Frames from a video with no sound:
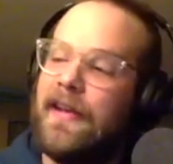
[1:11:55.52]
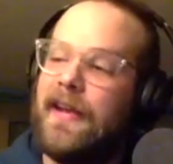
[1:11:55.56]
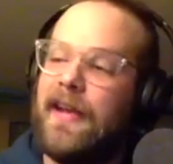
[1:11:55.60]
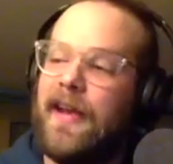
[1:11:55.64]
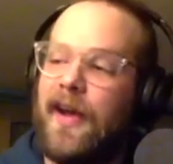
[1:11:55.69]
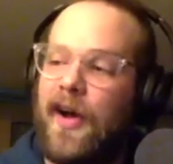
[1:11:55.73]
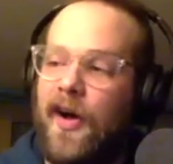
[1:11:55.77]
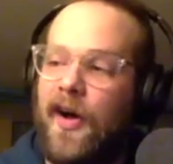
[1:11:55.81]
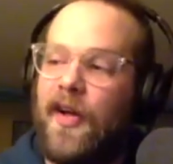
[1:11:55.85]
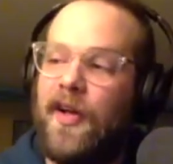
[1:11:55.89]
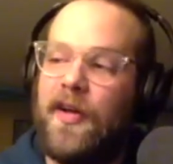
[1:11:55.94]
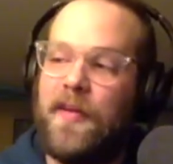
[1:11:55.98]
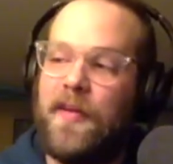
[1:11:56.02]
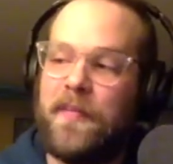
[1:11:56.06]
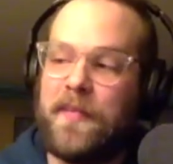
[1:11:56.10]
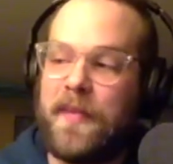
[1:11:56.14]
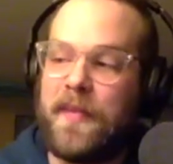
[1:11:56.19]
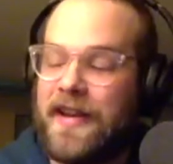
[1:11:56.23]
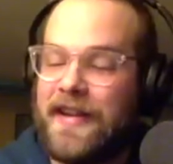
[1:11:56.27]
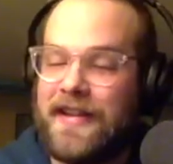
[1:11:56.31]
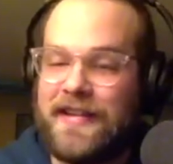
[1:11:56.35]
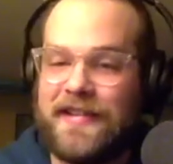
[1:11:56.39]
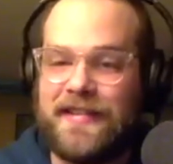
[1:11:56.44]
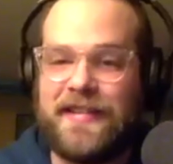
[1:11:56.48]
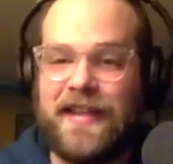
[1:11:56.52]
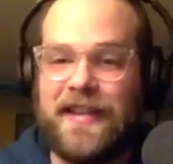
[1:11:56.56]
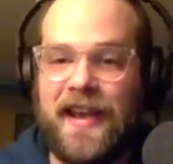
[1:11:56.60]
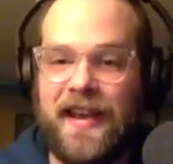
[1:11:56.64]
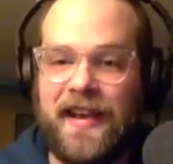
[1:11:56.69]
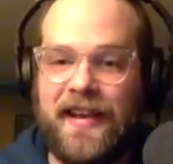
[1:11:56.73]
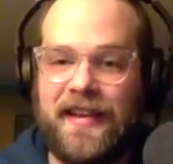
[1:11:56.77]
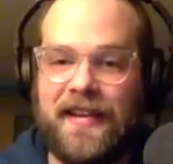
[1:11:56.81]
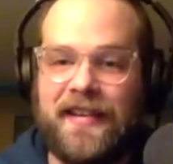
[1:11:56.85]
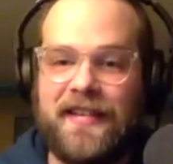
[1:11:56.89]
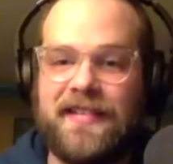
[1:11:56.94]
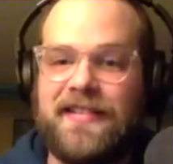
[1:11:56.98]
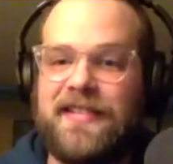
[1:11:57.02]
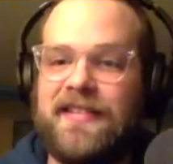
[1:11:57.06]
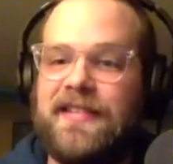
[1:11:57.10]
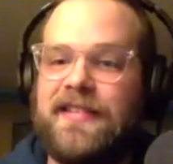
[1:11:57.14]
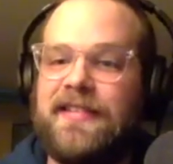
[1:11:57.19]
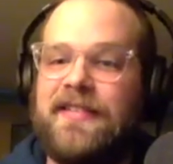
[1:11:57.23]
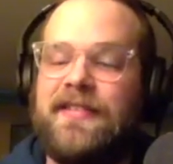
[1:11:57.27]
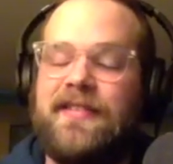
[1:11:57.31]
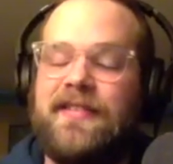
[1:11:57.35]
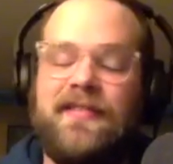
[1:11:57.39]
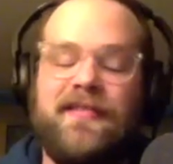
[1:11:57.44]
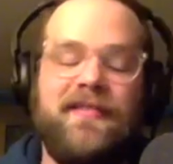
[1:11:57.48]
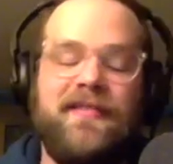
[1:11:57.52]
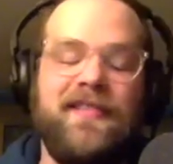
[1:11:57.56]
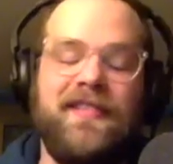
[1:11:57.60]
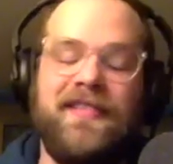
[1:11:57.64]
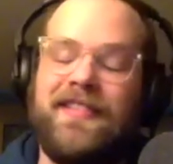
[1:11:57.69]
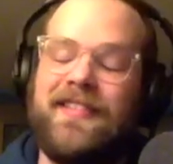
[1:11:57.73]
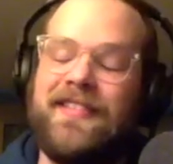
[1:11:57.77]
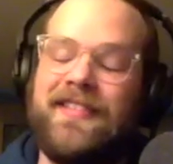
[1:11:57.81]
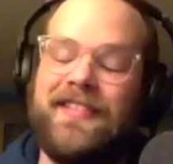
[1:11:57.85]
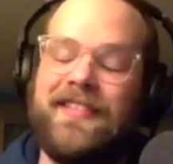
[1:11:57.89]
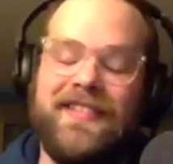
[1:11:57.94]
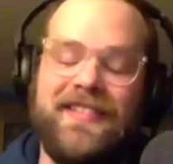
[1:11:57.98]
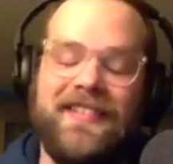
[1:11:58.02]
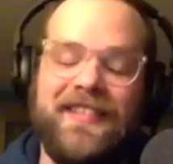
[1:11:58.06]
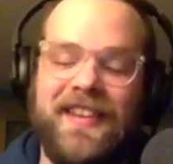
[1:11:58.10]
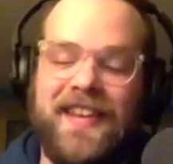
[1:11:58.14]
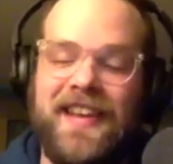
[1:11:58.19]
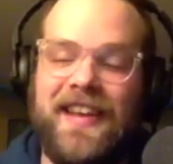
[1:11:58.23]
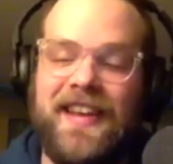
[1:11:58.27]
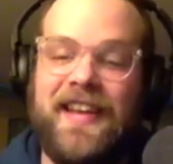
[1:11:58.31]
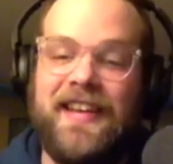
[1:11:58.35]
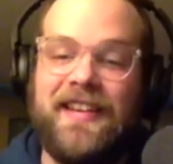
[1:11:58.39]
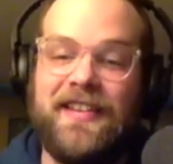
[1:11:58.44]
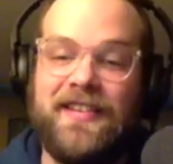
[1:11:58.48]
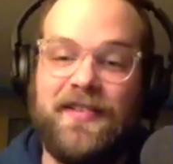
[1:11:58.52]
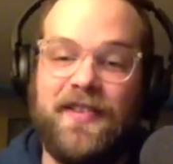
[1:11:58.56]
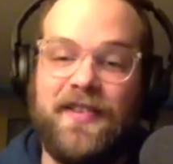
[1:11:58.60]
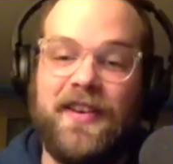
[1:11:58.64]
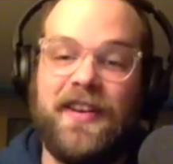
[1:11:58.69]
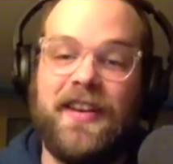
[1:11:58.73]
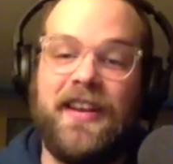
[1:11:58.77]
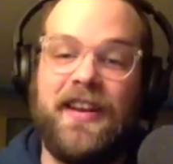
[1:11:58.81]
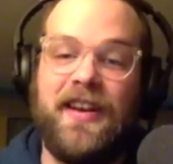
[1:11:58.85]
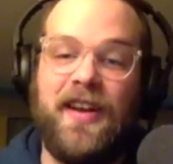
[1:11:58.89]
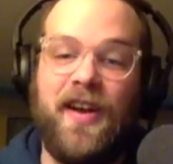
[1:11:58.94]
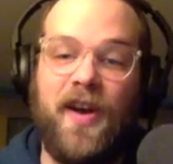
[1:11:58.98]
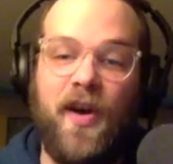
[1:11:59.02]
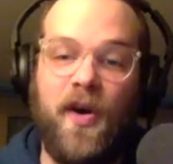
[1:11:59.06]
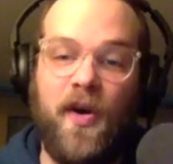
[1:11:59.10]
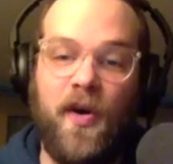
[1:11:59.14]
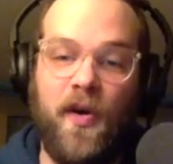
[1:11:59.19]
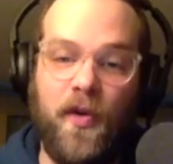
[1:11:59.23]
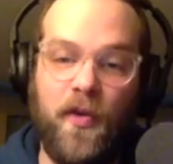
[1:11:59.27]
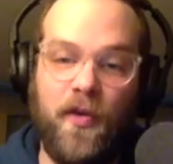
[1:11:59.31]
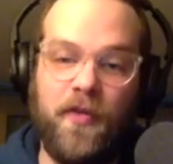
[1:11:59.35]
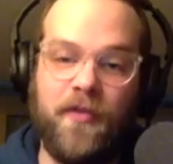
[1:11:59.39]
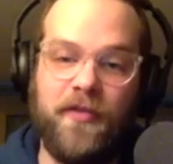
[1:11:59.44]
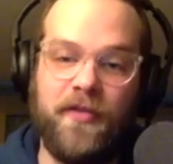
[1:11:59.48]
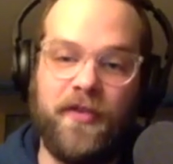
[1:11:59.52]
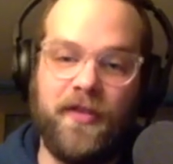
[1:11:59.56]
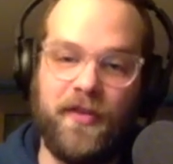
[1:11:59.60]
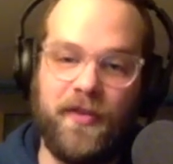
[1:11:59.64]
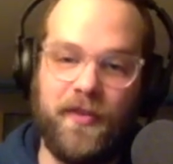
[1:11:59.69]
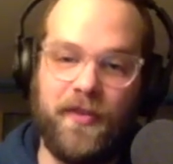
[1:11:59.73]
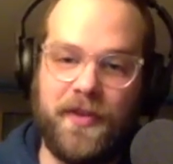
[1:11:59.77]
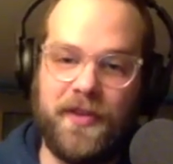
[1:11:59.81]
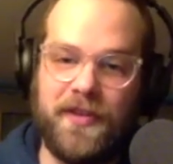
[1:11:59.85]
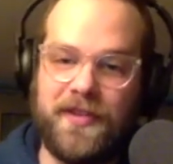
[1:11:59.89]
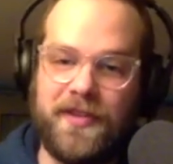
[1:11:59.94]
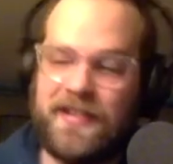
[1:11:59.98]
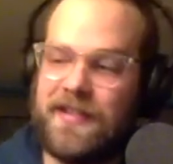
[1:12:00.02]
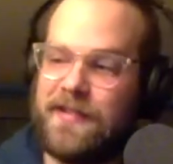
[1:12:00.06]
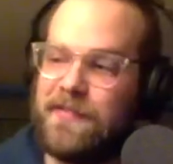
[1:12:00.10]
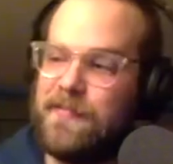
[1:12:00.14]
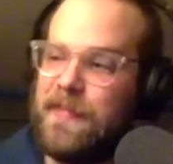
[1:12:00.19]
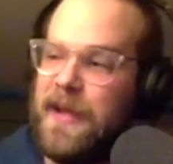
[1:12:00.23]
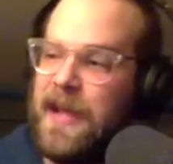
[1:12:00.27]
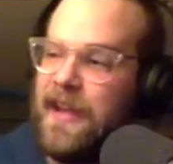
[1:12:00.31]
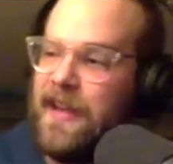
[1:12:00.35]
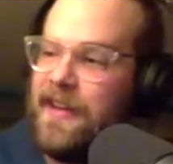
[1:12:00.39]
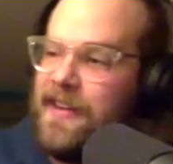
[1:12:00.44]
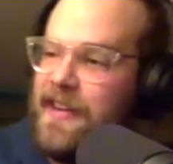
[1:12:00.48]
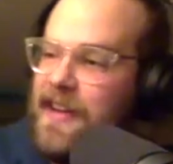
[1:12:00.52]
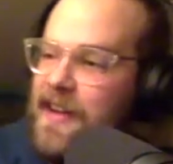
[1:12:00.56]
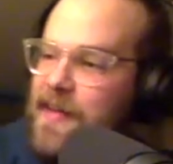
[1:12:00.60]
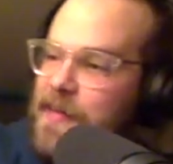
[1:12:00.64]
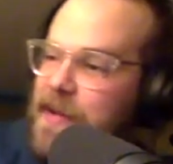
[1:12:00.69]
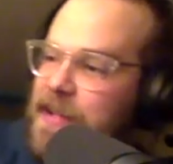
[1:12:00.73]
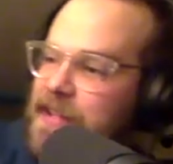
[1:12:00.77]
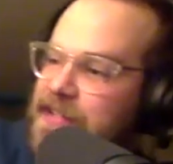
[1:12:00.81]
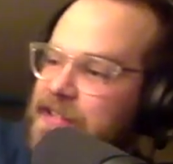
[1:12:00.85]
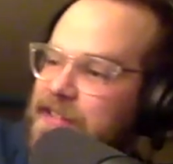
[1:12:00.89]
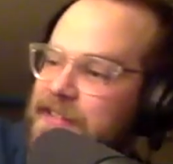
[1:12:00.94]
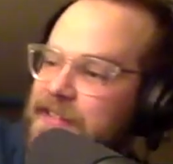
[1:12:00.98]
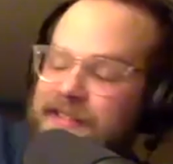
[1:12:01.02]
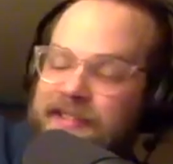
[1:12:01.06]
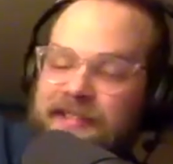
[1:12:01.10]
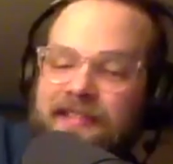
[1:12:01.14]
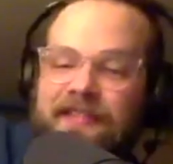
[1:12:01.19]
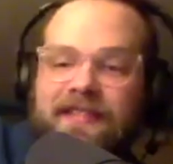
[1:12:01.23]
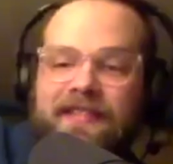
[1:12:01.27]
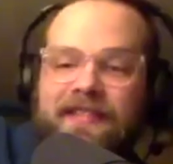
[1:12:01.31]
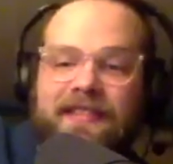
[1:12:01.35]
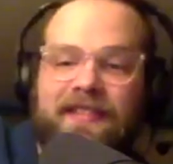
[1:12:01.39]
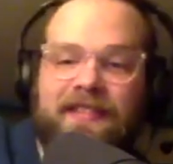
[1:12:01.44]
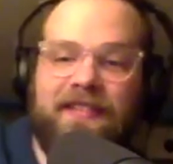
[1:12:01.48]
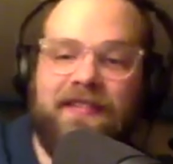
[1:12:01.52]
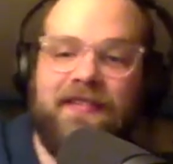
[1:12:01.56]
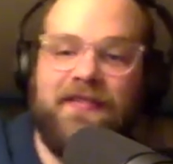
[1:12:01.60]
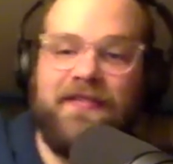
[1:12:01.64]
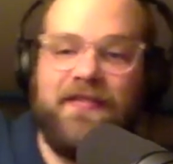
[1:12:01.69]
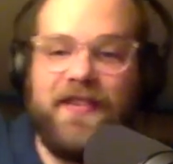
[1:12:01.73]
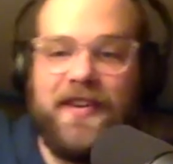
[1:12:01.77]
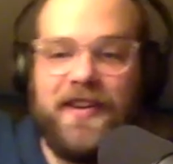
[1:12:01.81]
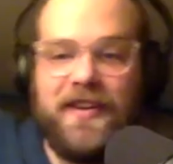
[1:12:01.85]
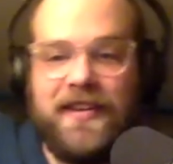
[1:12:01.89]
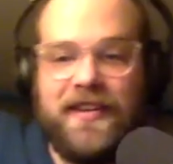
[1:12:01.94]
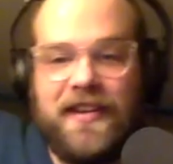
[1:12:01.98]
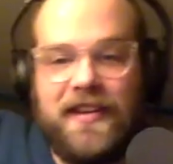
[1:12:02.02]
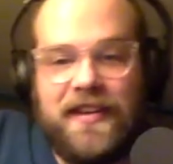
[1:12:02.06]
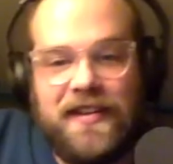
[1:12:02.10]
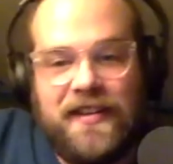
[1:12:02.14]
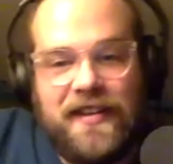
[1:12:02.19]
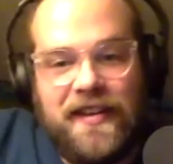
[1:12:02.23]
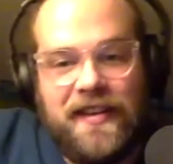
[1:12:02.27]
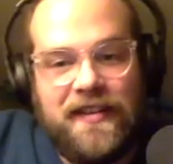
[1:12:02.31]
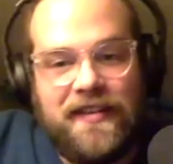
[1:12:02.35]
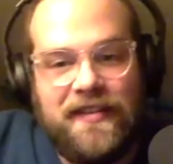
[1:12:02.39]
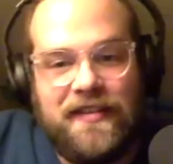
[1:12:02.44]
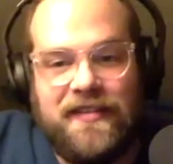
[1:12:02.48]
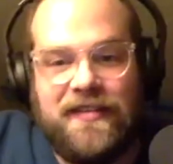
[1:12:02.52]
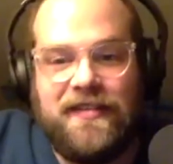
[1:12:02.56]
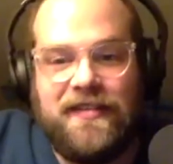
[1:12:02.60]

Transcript: all I'm gonna say is it's fucking over once this pandemic's fucking done.